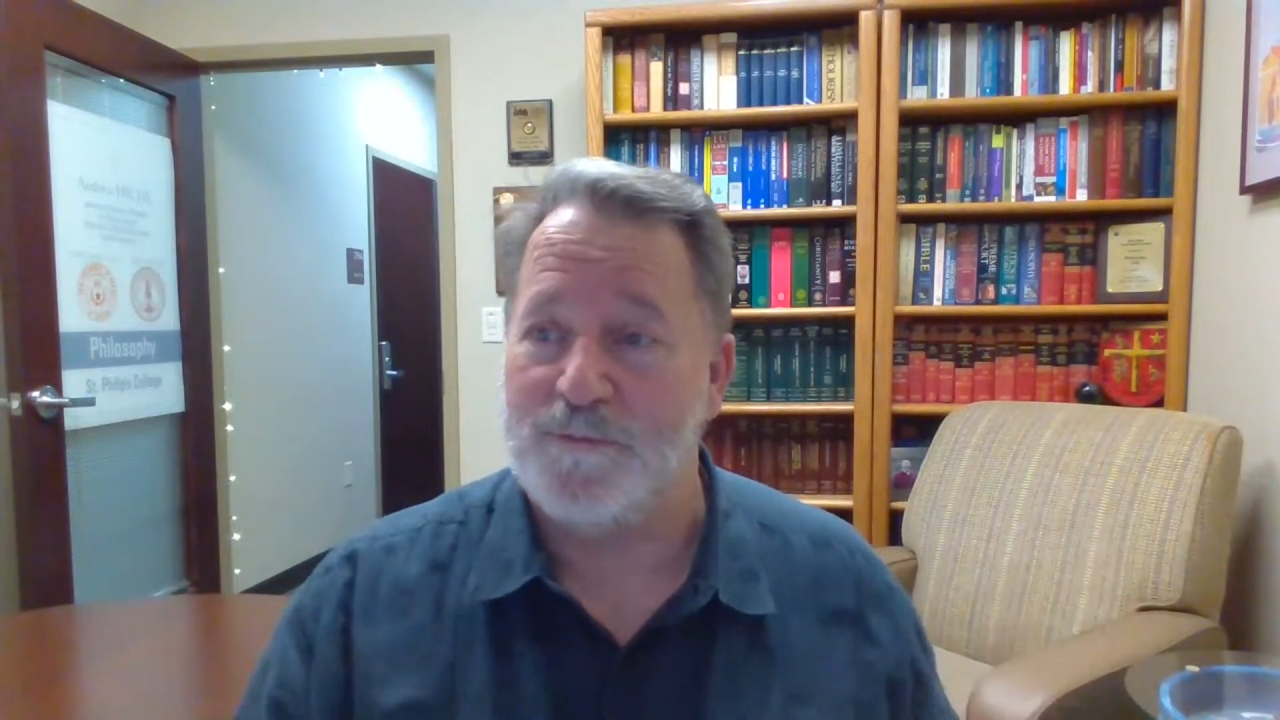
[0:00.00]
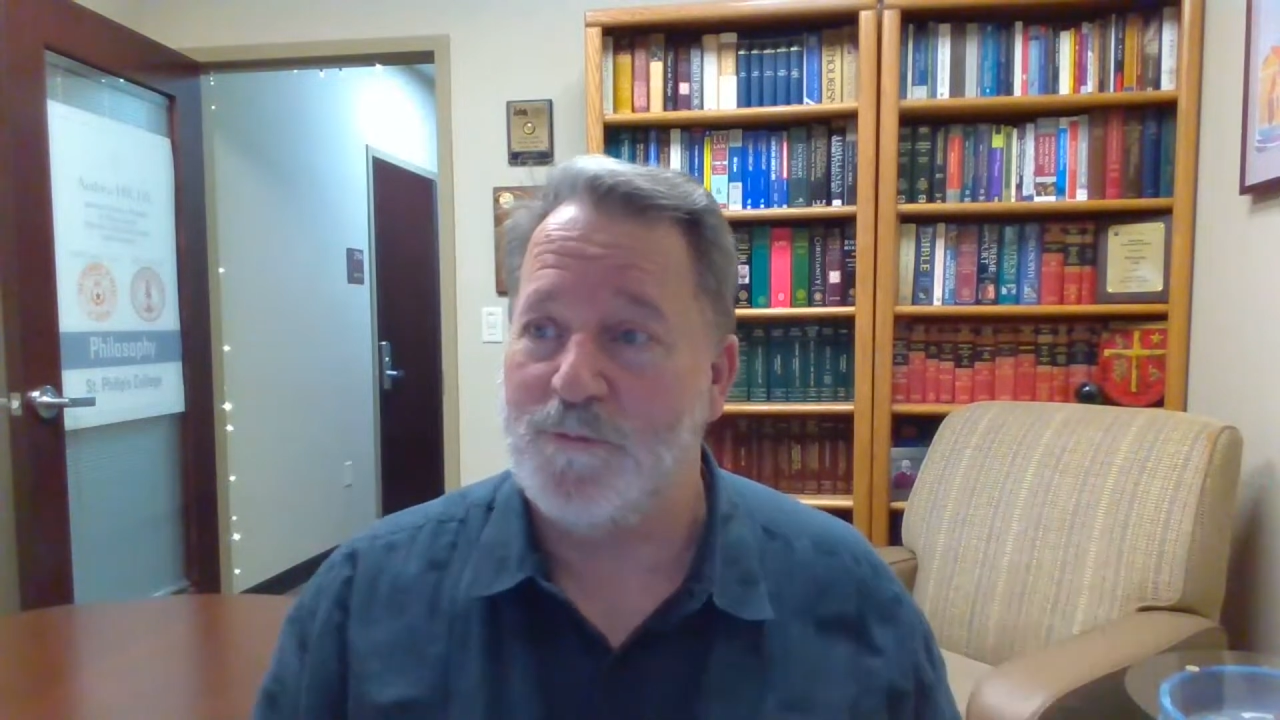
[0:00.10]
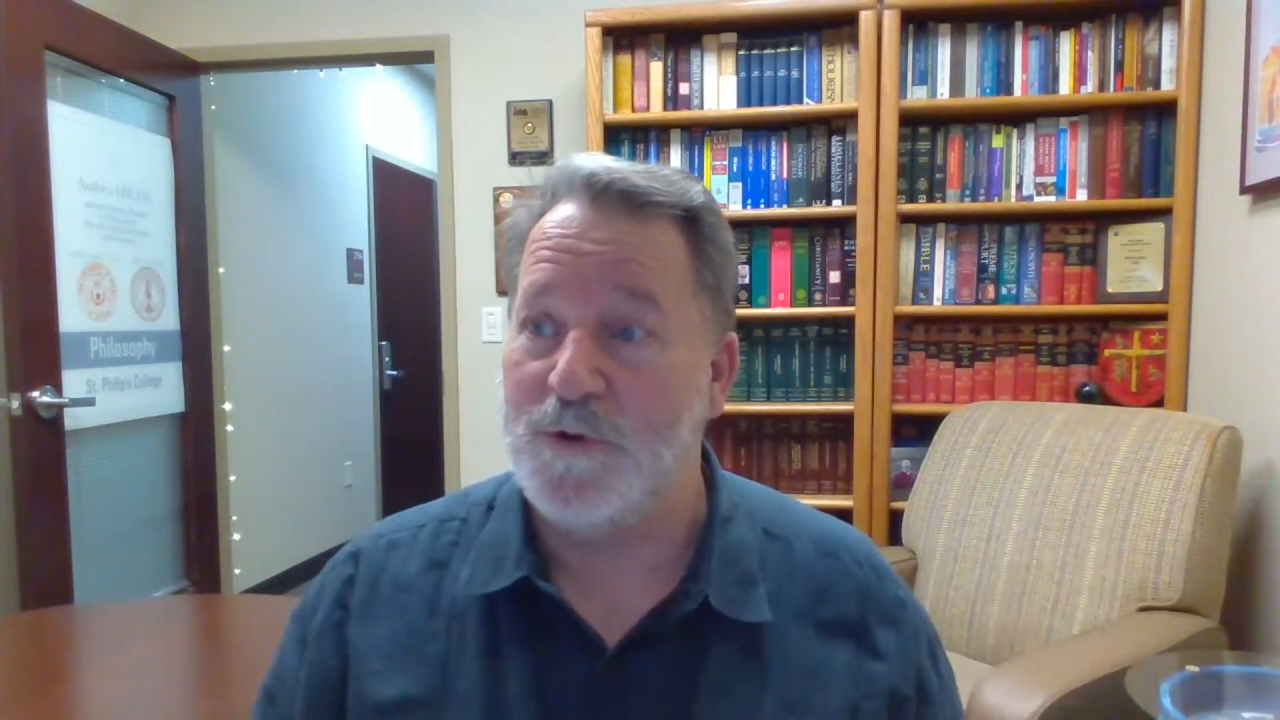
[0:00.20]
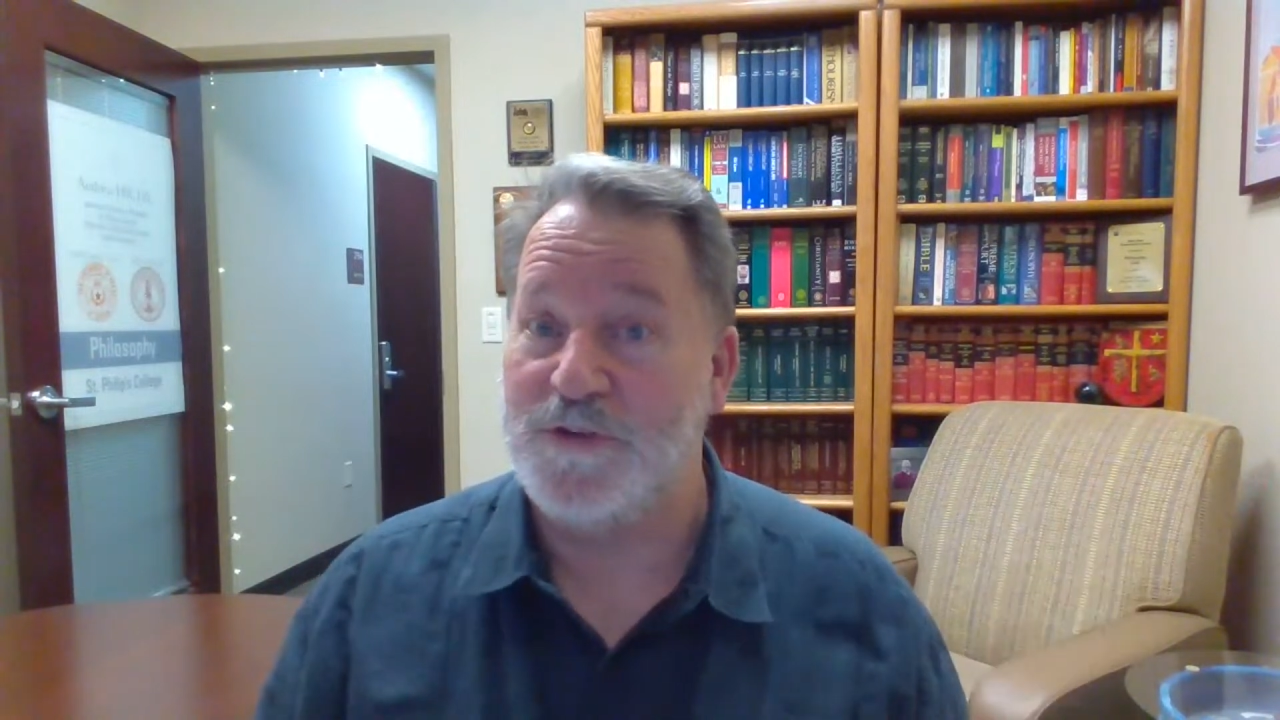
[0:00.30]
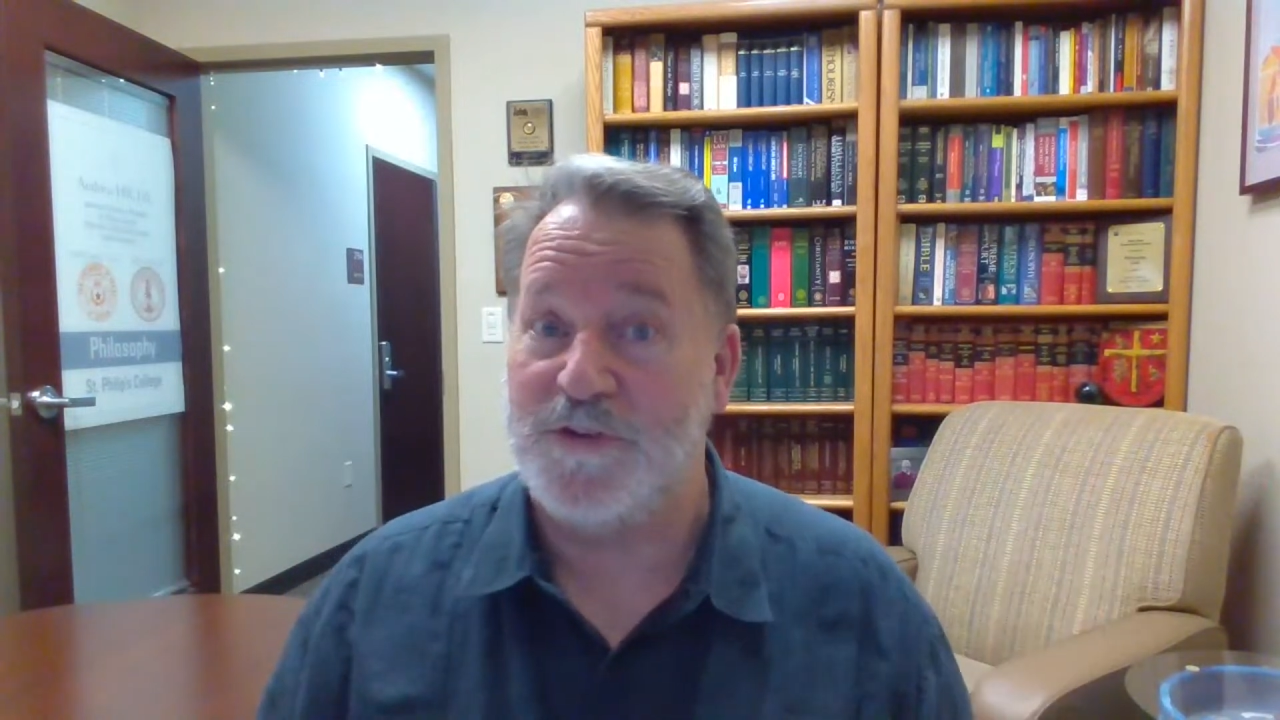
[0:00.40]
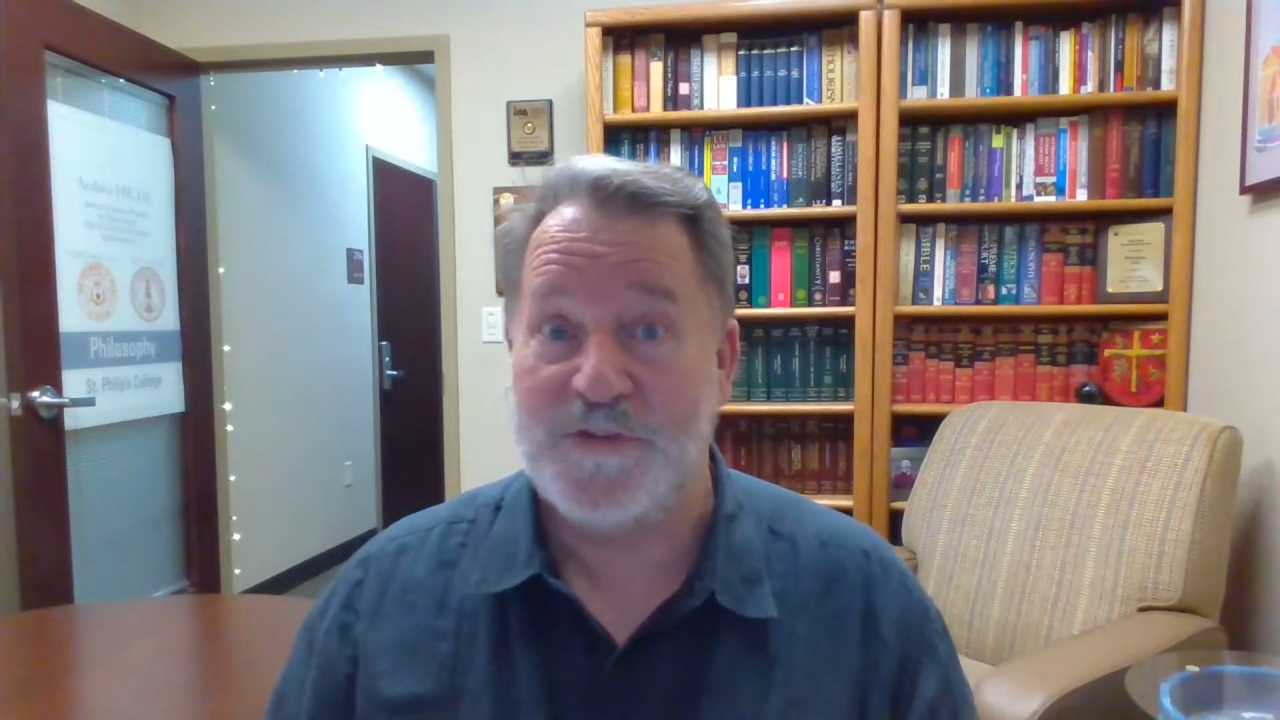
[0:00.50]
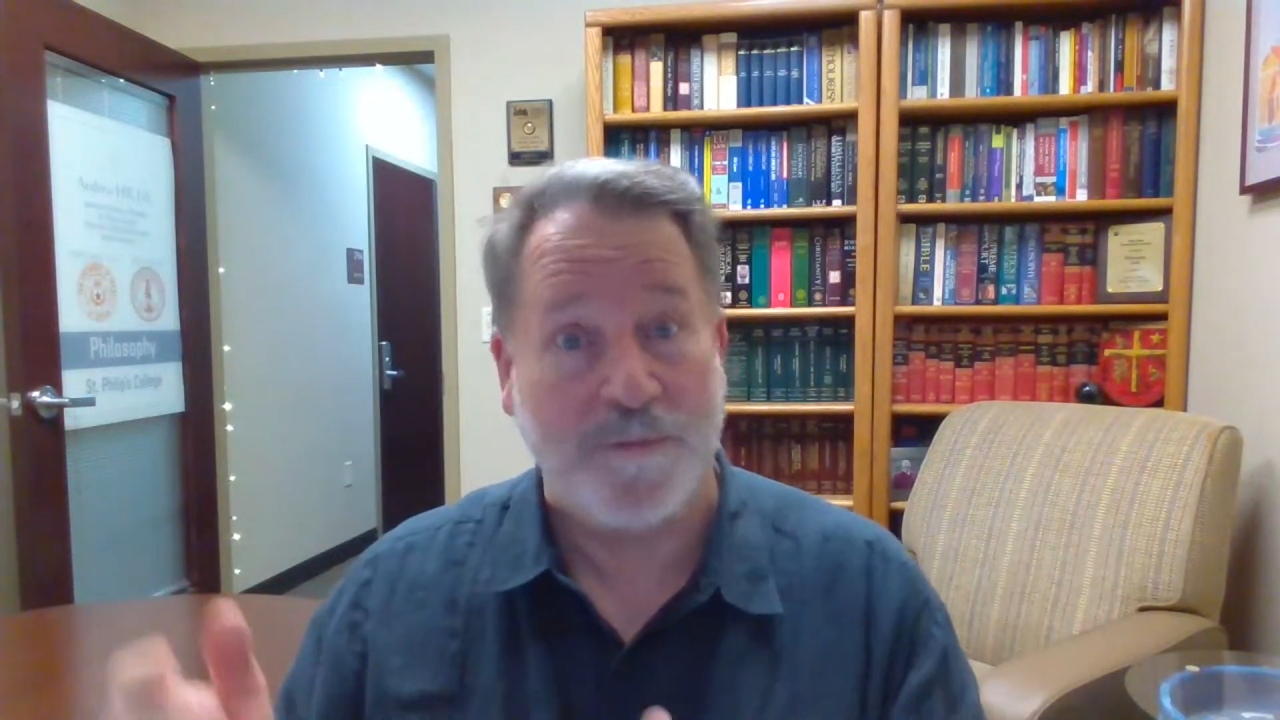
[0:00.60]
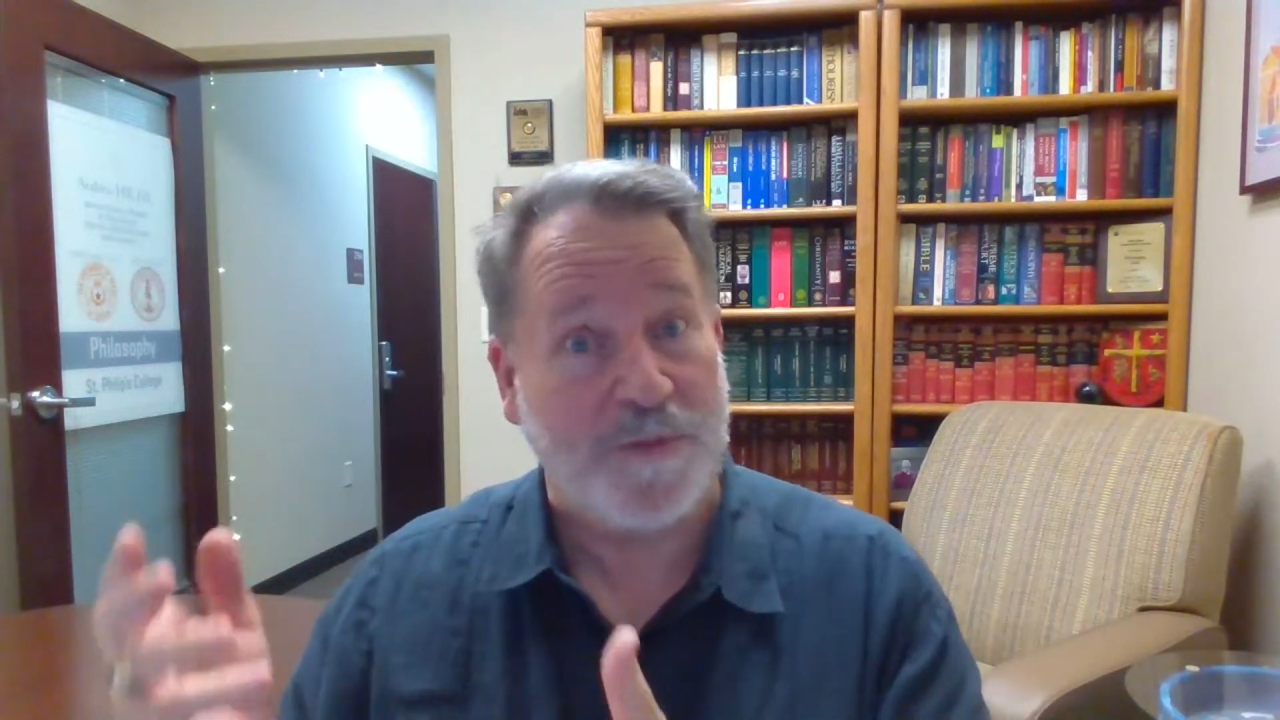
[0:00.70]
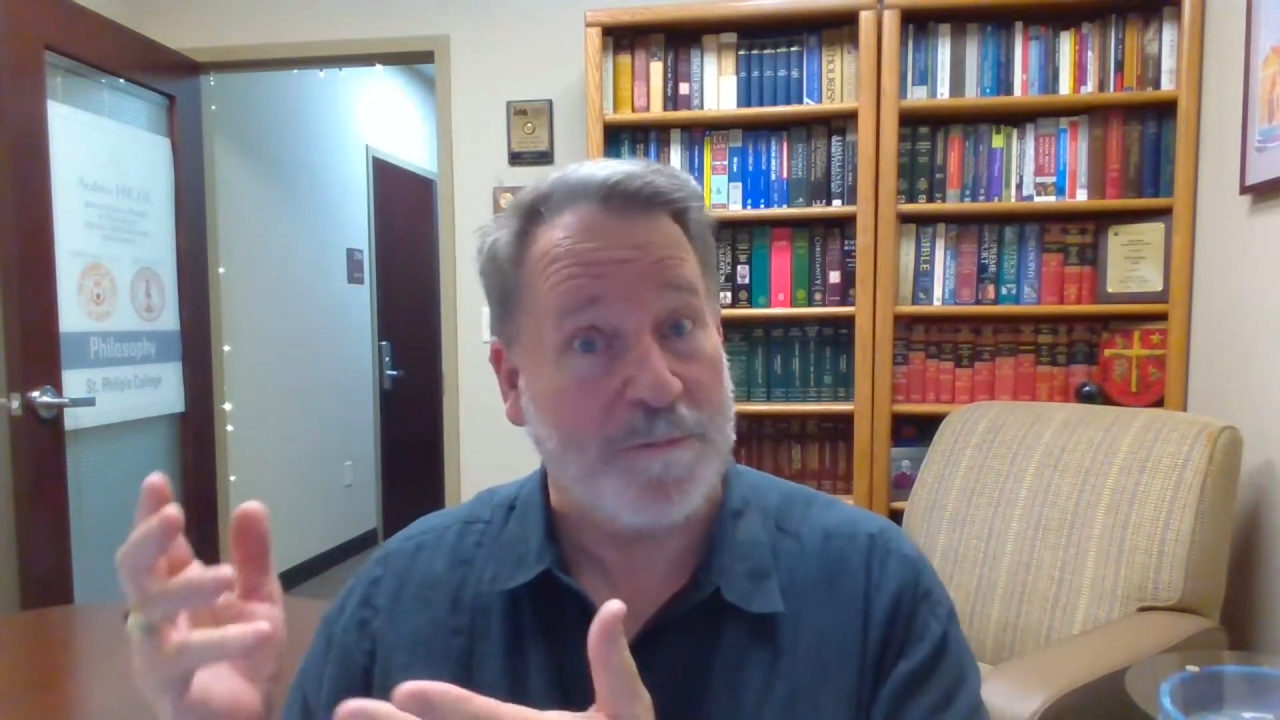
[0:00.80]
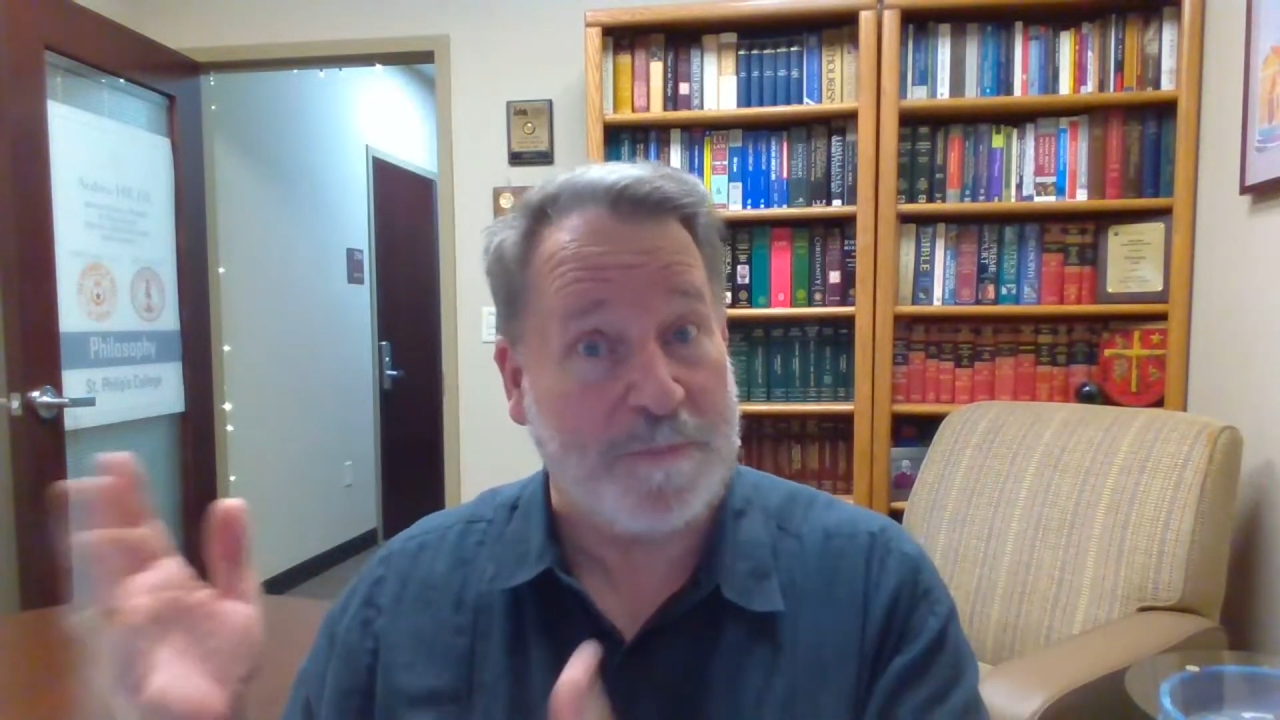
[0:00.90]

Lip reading: Was it something